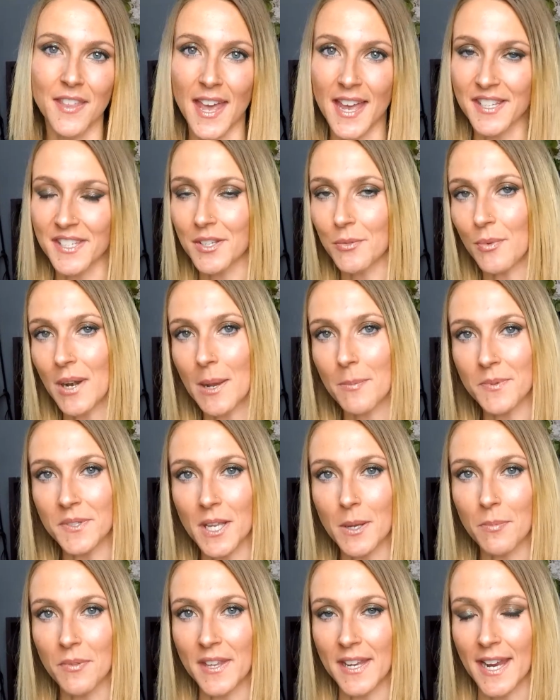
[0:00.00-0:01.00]
that wraps
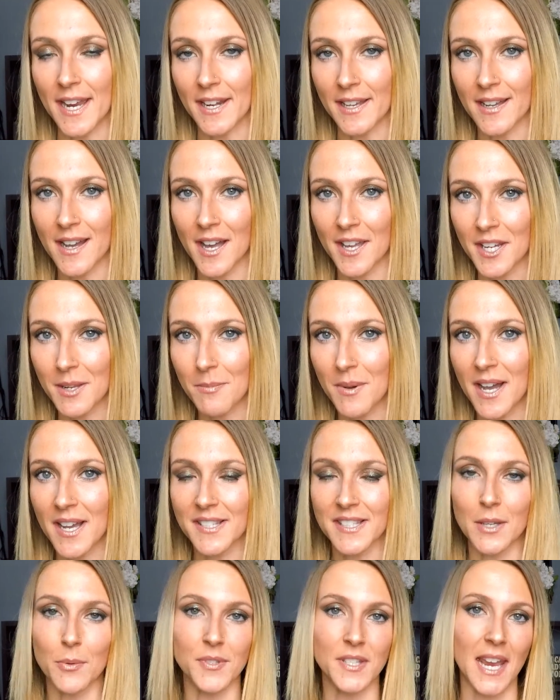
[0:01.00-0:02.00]
up the Anaconda box.
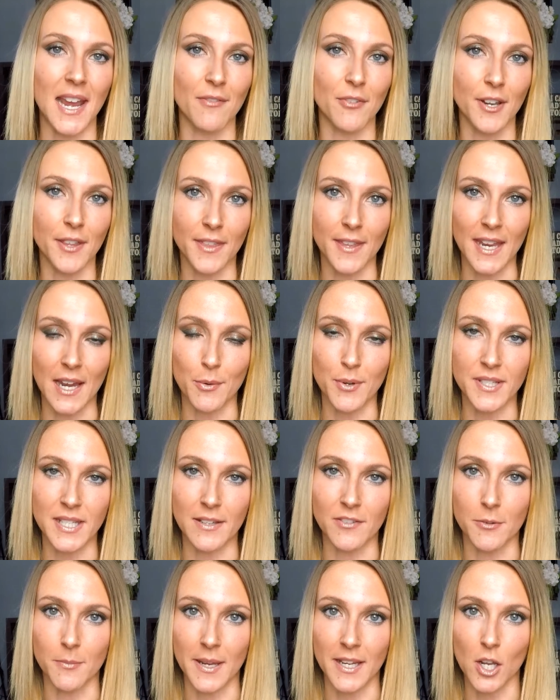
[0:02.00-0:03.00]
That was everything I
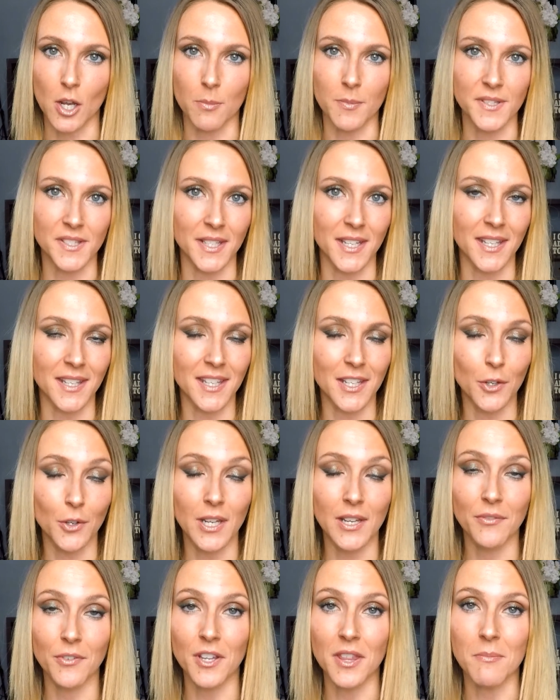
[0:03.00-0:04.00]
received in my Copacetic
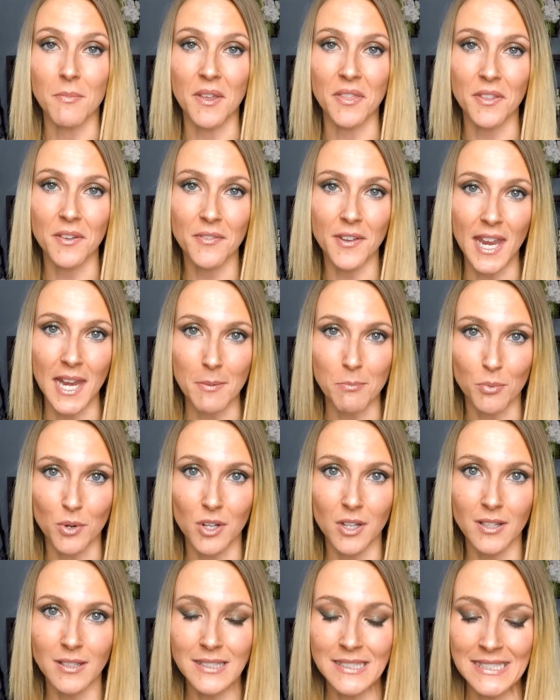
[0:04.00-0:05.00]
Cutie for the month of
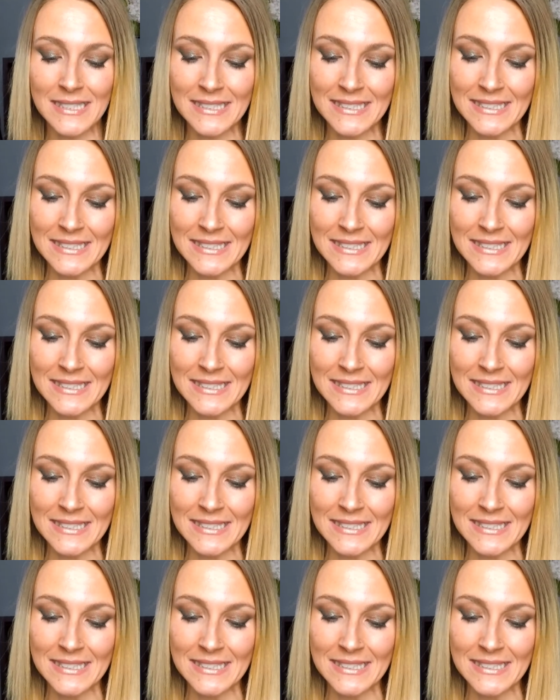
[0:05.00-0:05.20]
April.